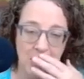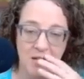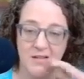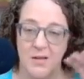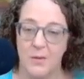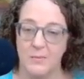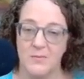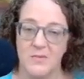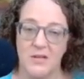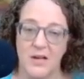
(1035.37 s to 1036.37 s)
So
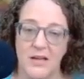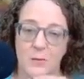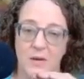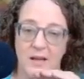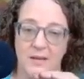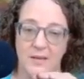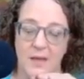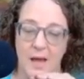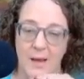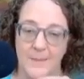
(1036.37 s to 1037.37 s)
starting with
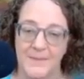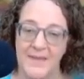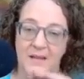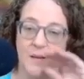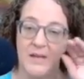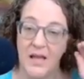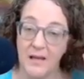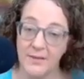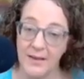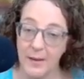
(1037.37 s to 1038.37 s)
the
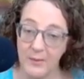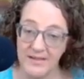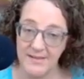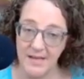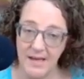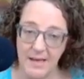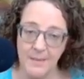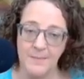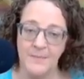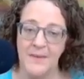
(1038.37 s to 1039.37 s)
behavior that we
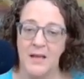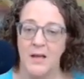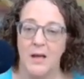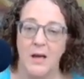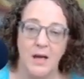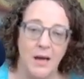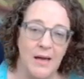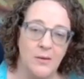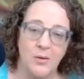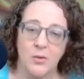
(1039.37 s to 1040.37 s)
see,
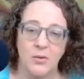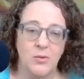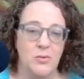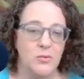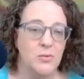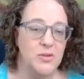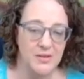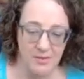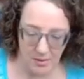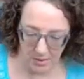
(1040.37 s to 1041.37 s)
I don't know who
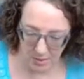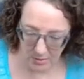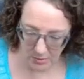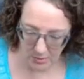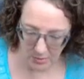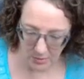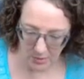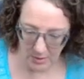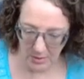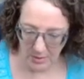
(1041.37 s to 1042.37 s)
is who.